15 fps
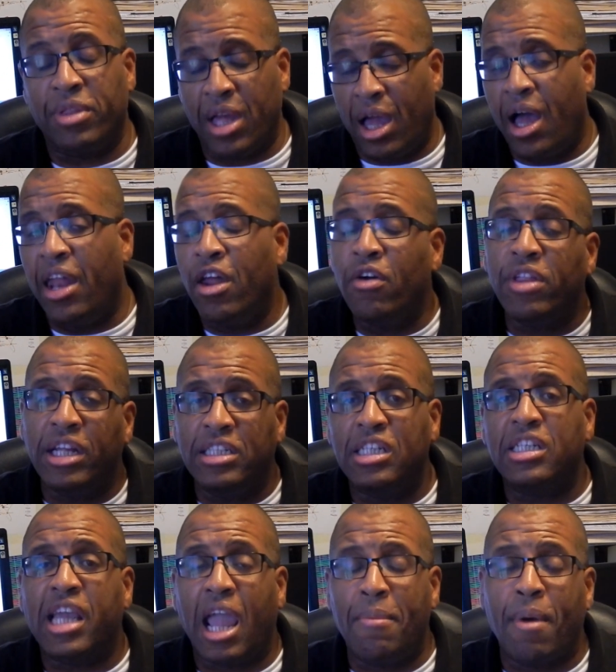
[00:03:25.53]
I know they
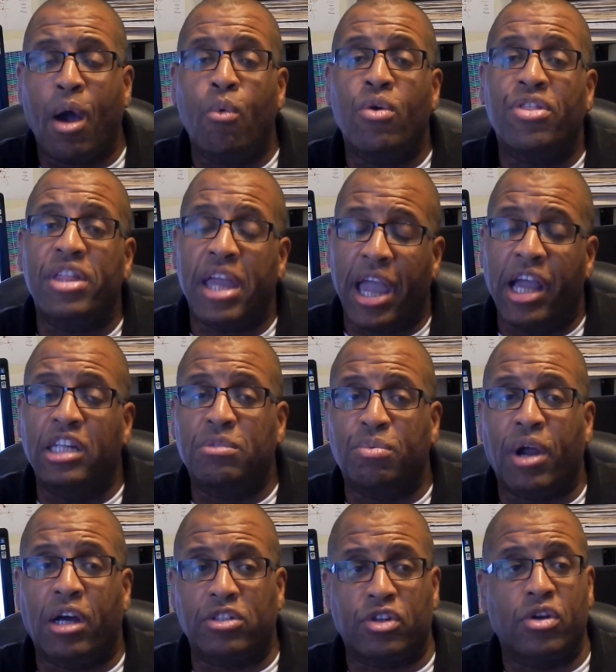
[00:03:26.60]
just came out with the Edge
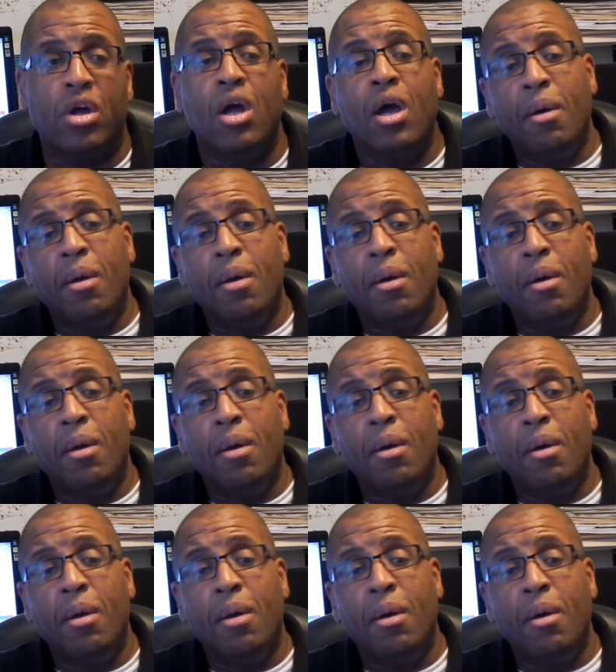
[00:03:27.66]
browser,